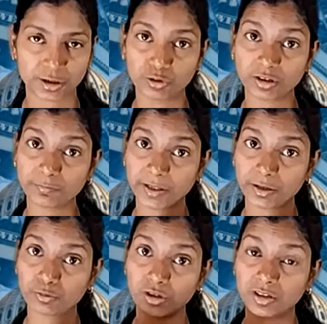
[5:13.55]
US Fed
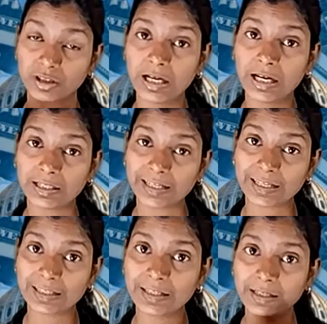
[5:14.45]
don't
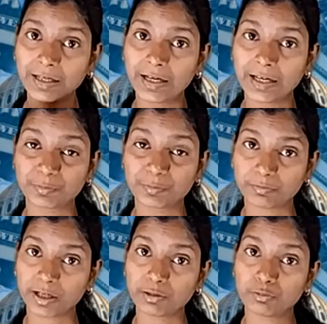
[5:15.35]
directly
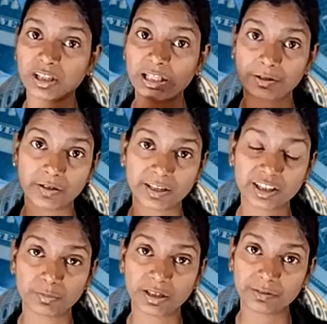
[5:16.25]
specify what FFR
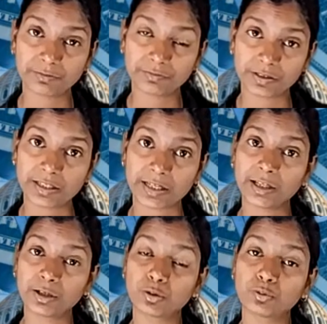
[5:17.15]
is, but if it try
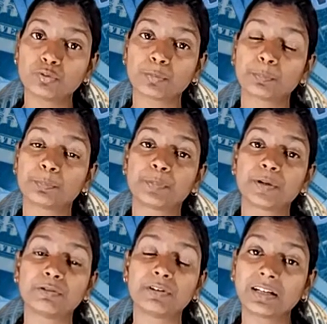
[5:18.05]
to
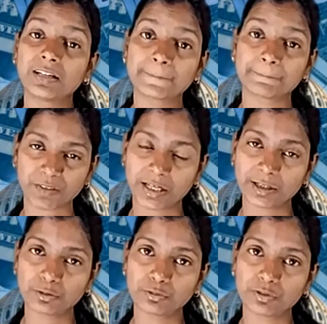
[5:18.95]

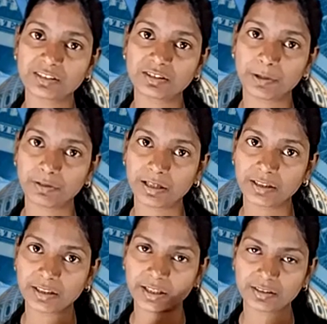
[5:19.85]
raise the prevailing
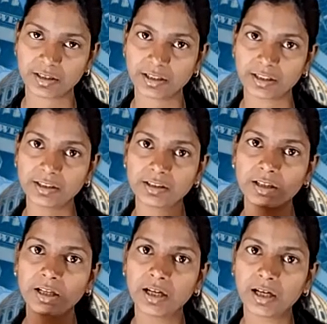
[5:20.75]
interest rate,
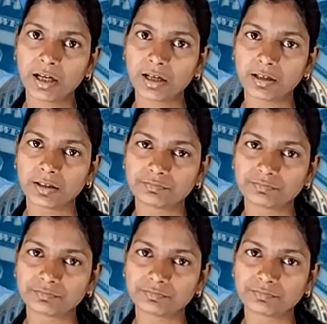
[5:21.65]
uh,